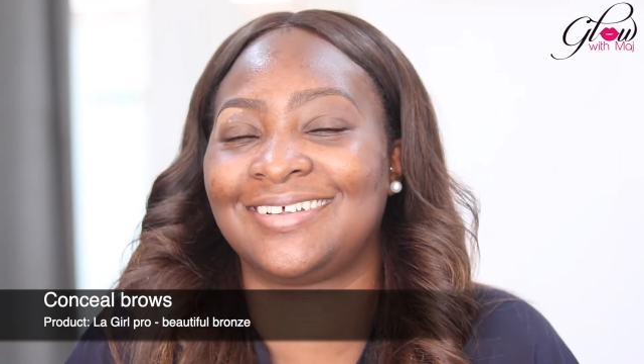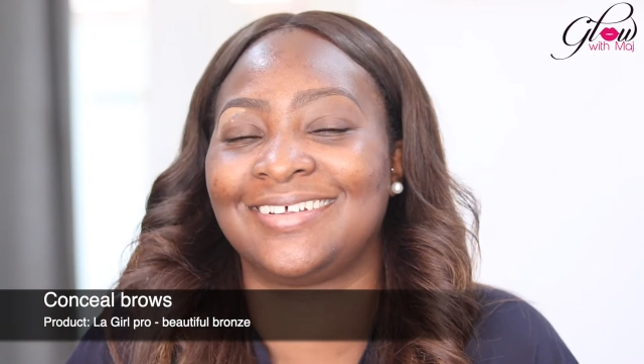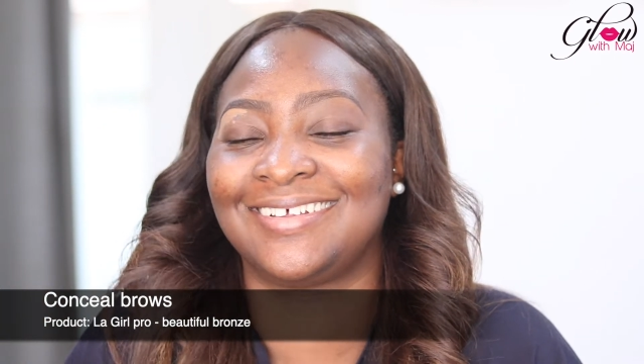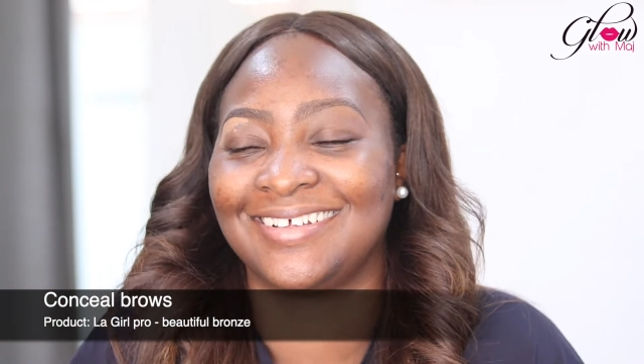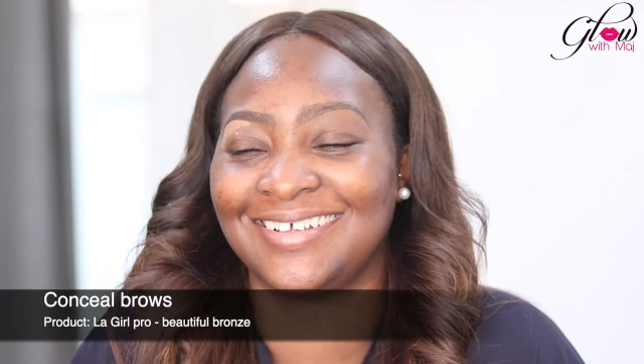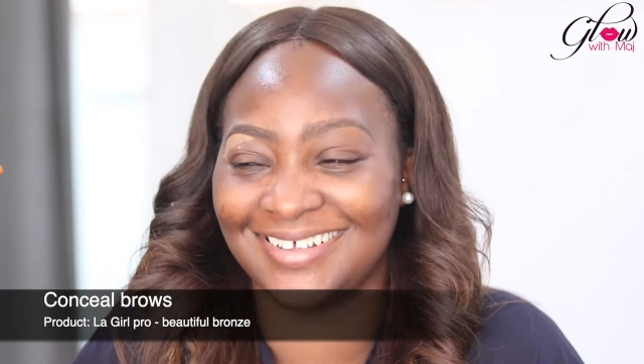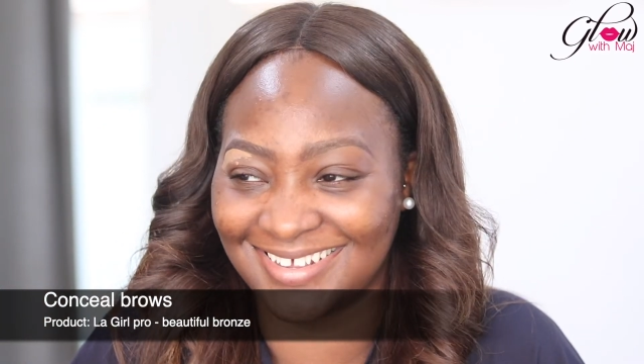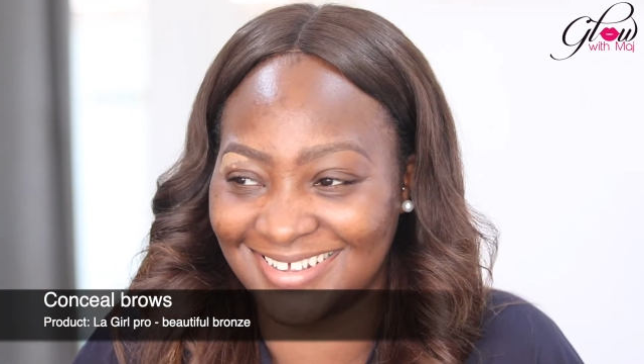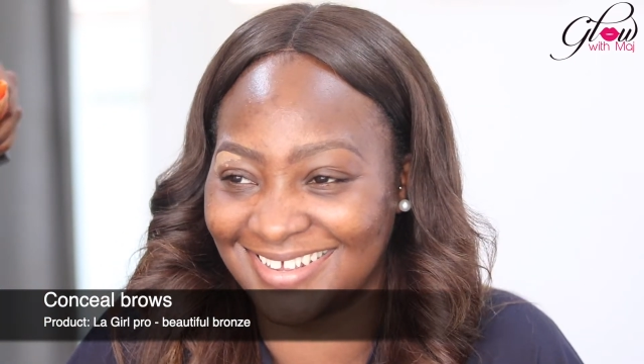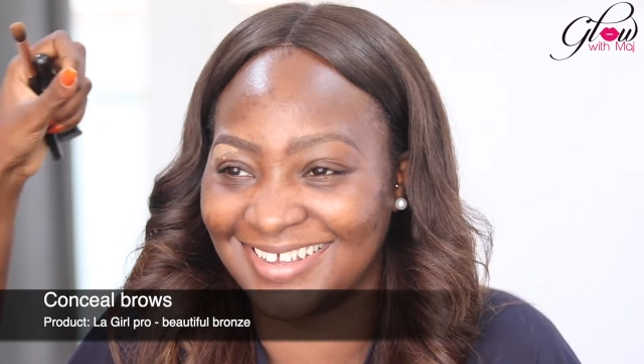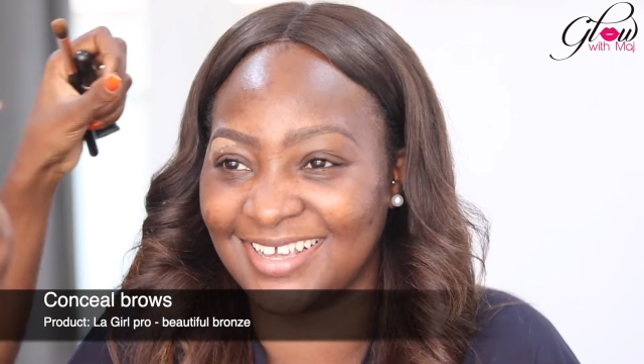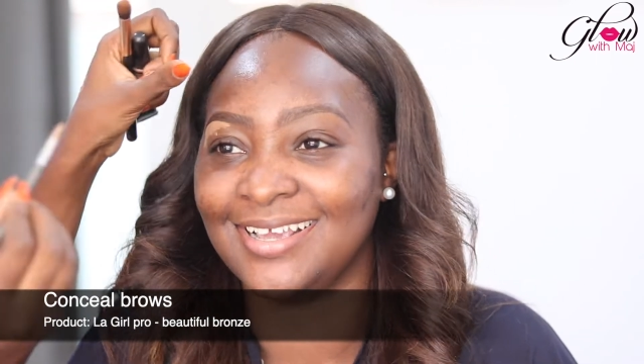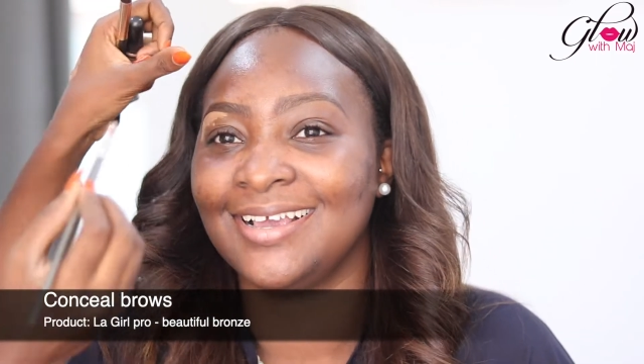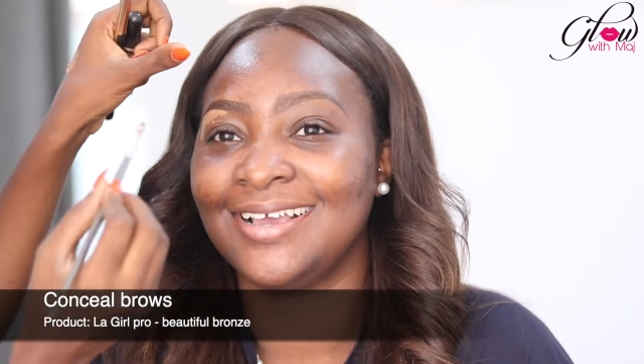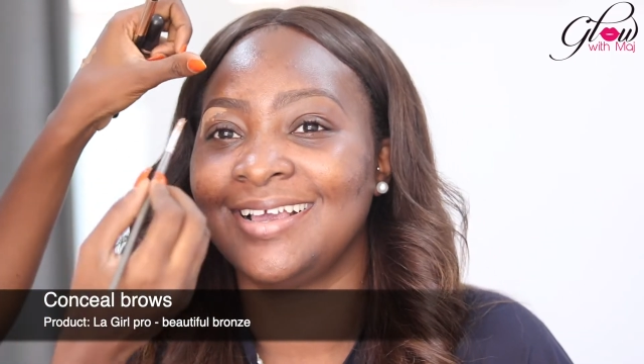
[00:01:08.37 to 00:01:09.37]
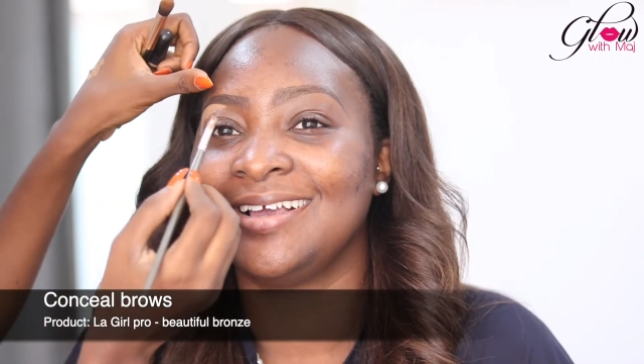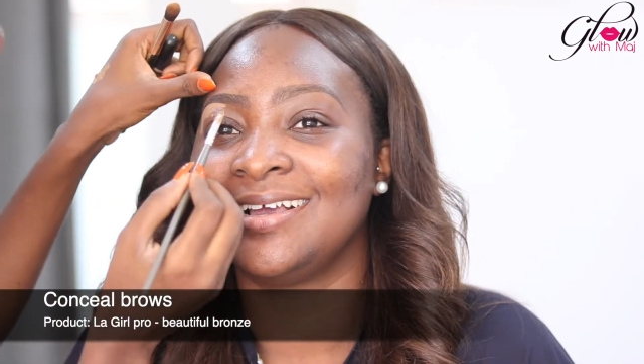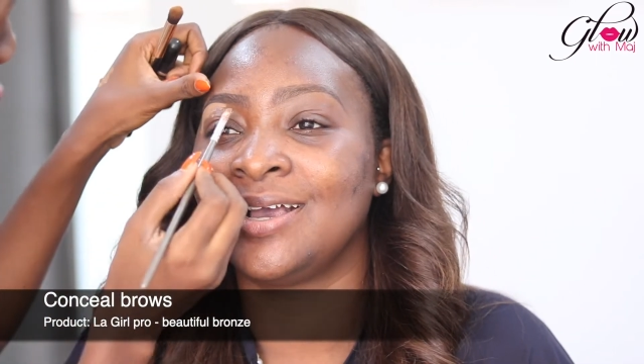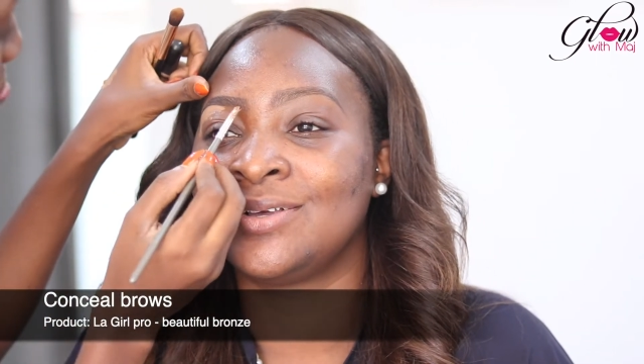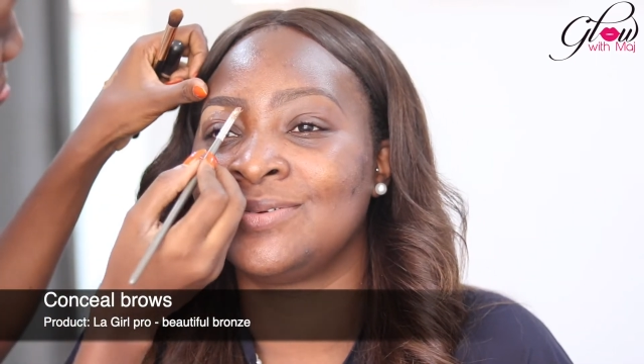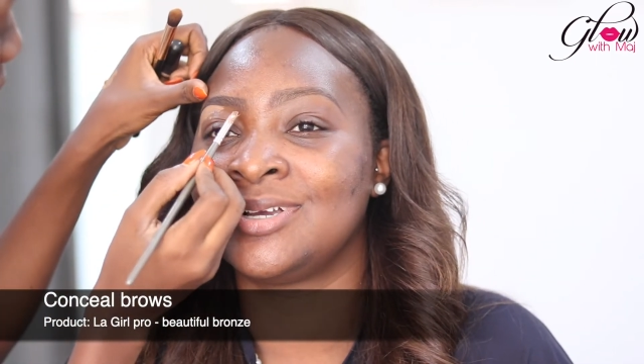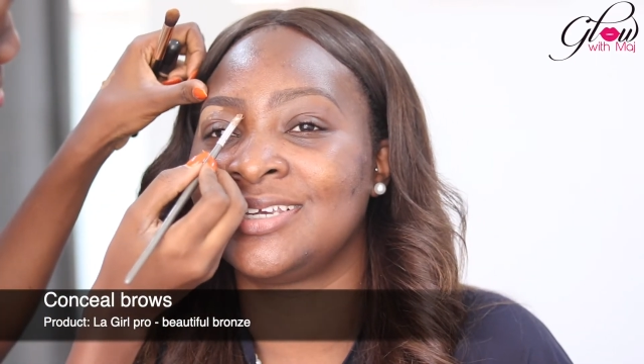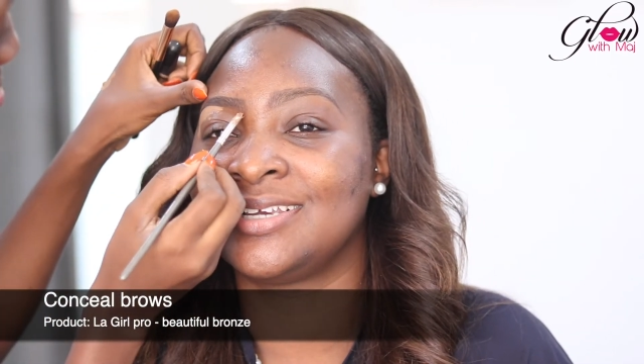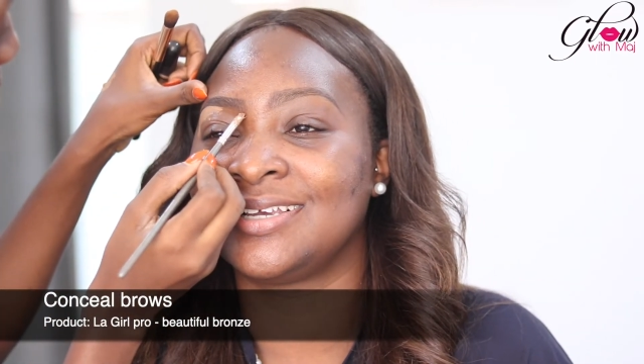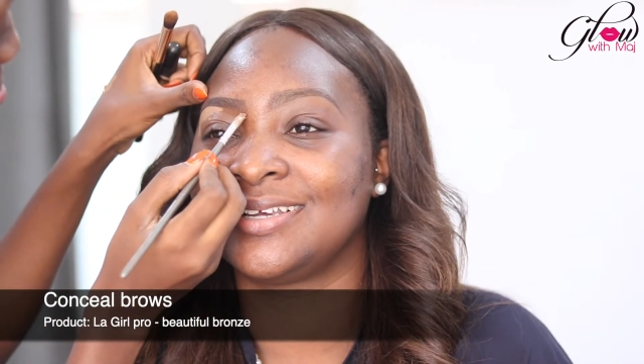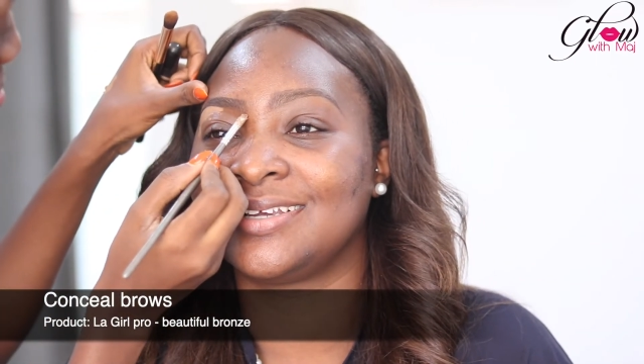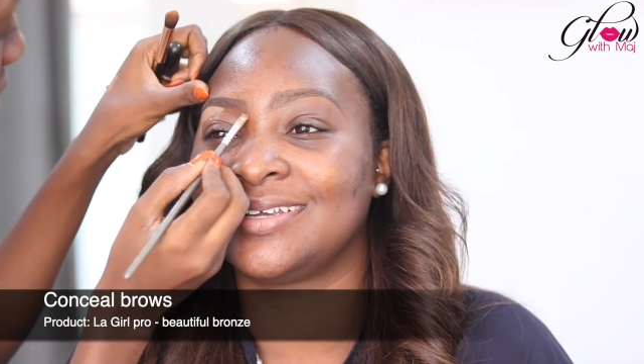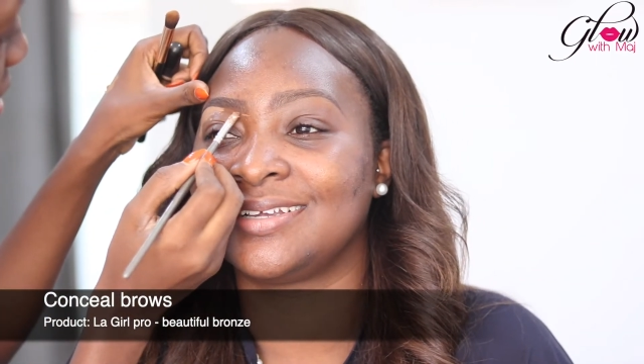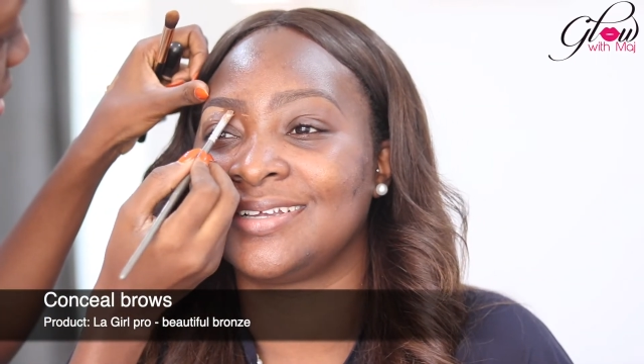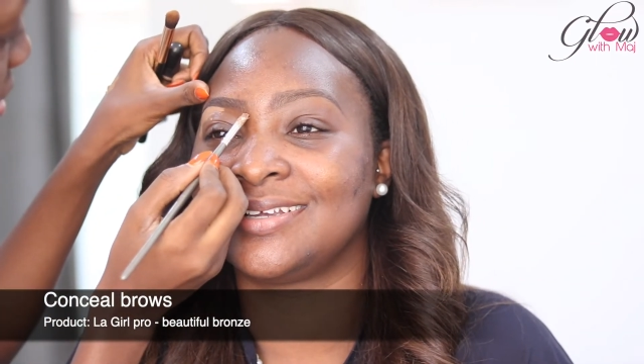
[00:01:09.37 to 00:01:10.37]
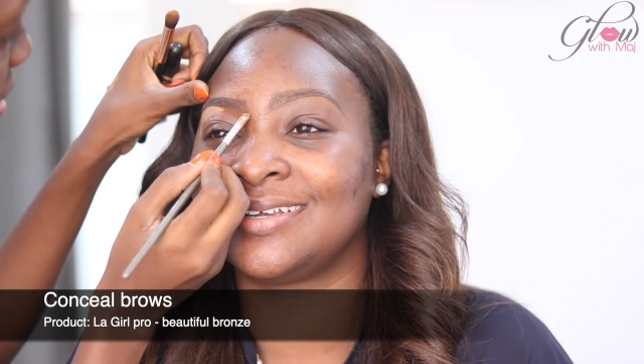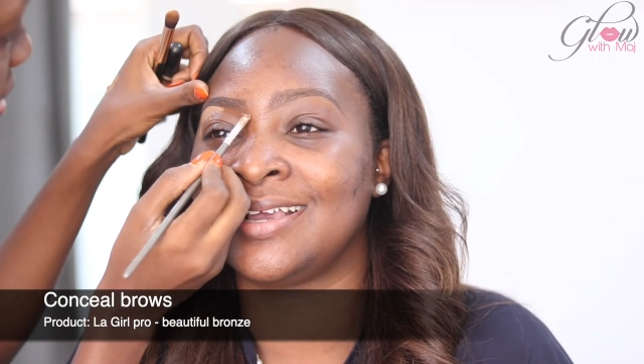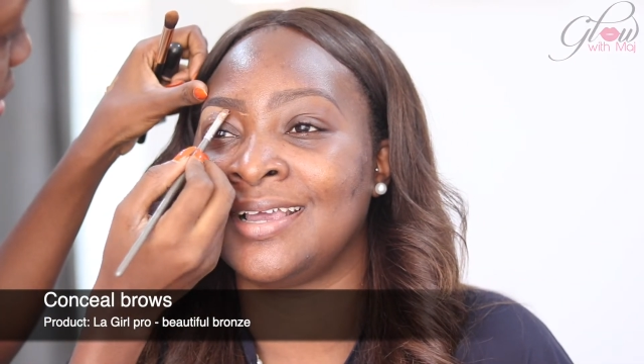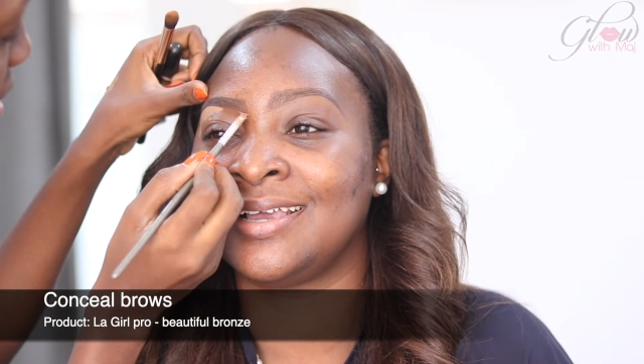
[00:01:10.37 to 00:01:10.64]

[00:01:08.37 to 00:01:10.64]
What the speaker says: just to open up the eyes.